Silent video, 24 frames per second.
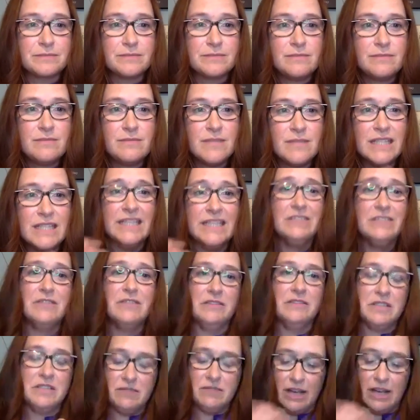Wow. In a
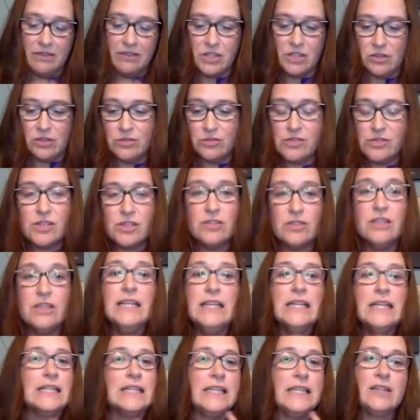55 zone. So
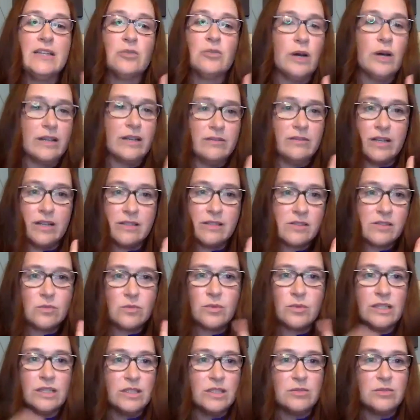yeah. neither one of us were
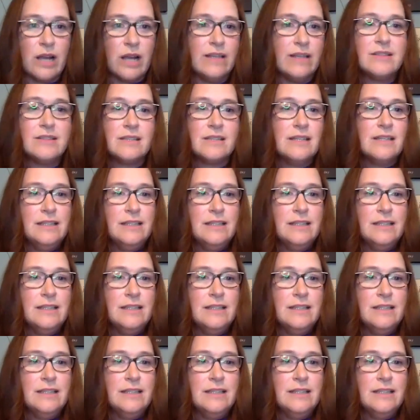in the right.